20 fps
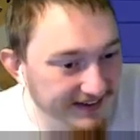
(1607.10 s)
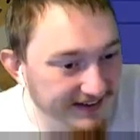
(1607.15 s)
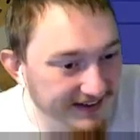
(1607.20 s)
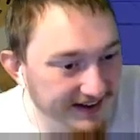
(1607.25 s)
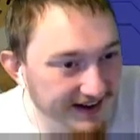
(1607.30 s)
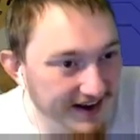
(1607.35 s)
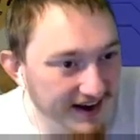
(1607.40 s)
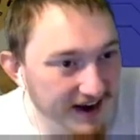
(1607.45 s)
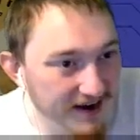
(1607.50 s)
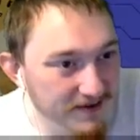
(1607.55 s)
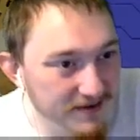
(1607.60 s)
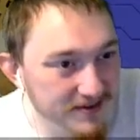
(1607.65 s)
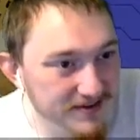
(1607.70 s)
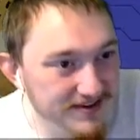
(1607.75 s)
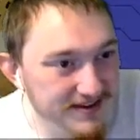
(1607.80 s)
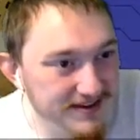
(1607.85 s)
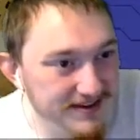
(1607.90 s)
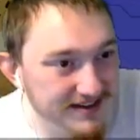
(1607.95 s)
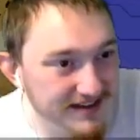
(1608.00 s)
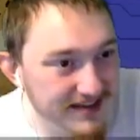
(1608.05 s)
And how does
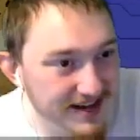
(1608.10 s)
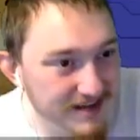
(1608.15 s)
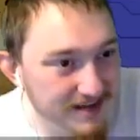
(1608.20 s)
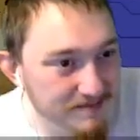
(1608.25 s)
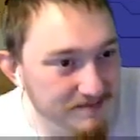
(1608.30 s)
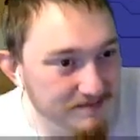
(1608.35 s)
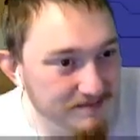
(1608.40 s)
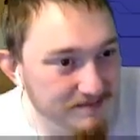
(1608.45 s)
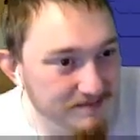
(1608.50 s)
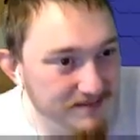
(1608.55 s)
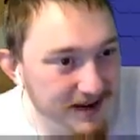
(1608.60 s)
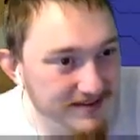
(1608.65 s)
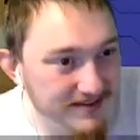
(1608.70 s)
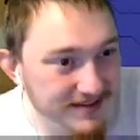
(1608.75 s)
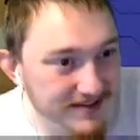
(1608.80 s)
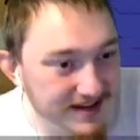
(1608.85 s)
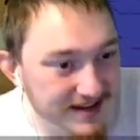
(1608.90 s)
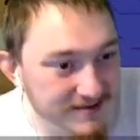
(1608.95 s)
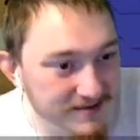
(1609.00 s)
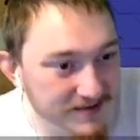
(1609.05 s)
it
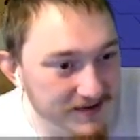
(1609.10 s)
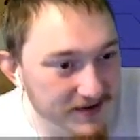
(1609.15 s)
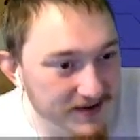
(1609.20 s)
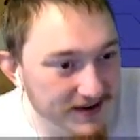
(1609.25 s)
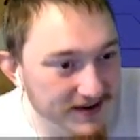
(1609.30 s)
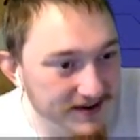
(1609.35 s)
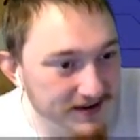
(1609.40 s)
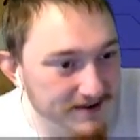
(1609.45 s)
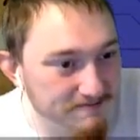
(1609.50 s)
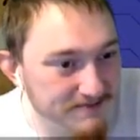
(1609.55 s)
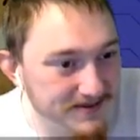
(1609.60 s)
keep going up?